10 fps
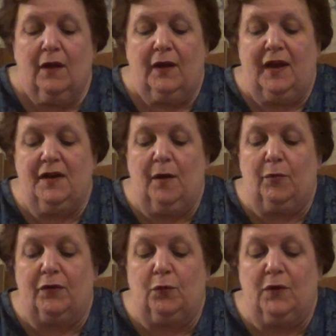Okay,
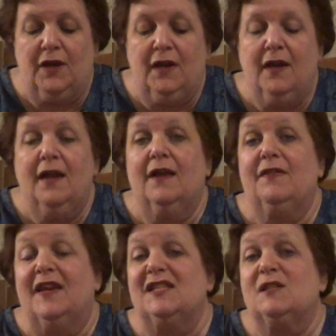number three,
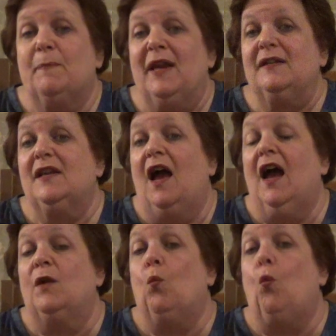they spent
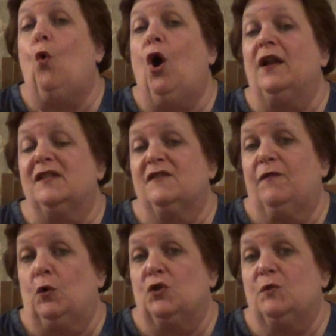on wants
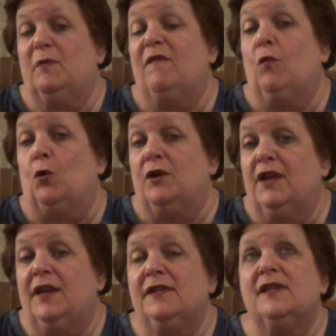first before
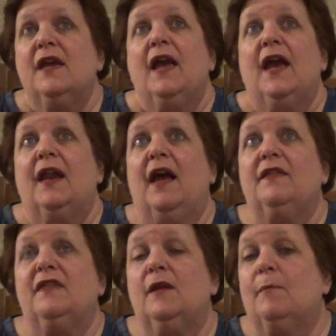needs. And
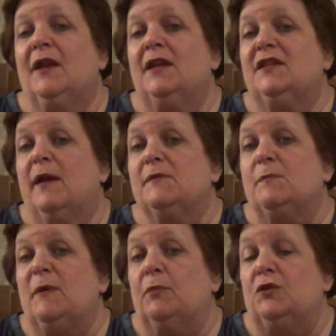I think many
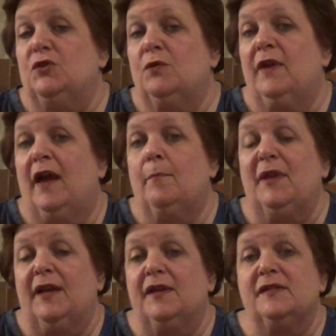times people do that
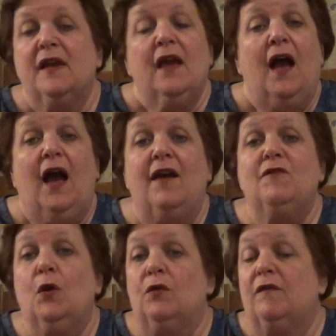because
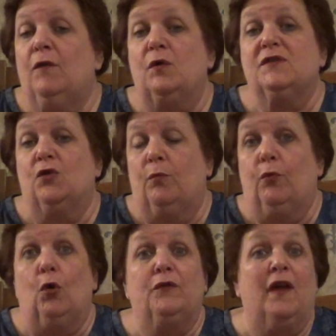I've known of folks that are
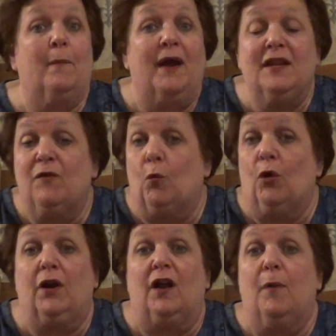broke that might even
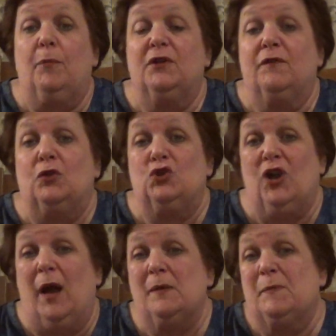work a couple different
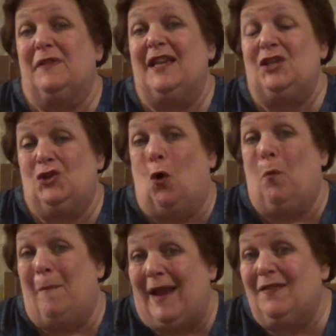jobs, but they
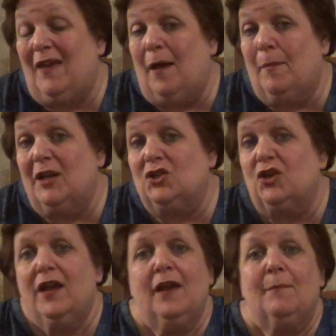don't make that
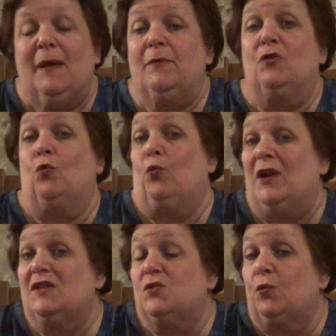much. Maybe their
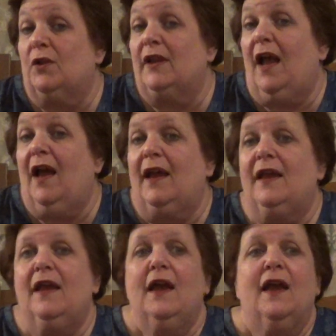rent's really
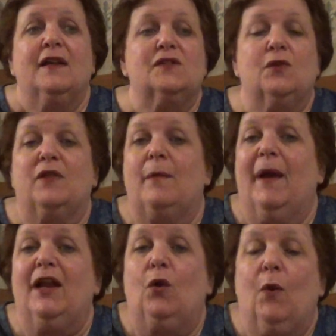high, and so they
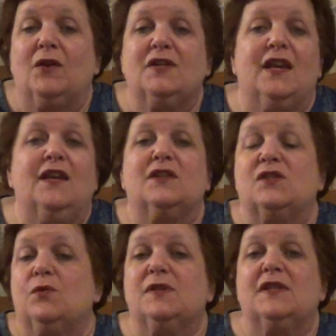might go out to eat as
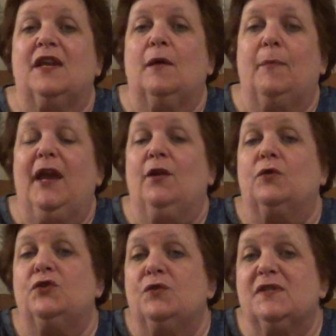soon as they get paid
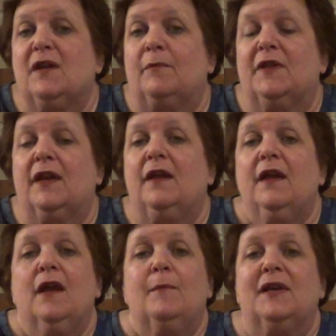or do something
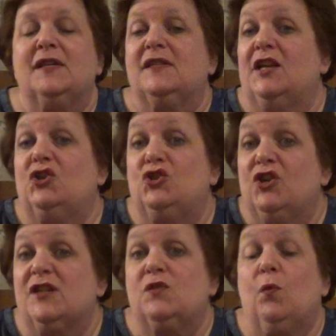because they
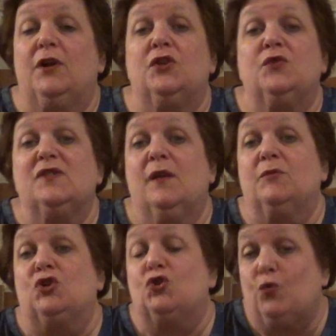just want to do
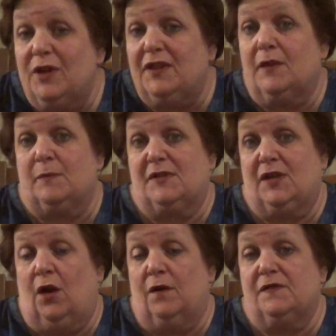something to treat
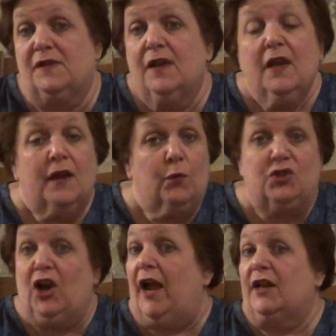themselves,
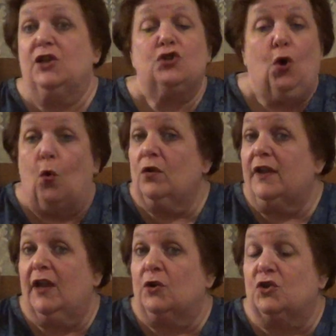which I can
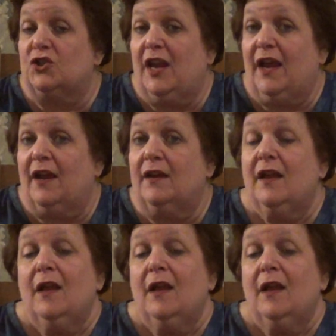totally understand,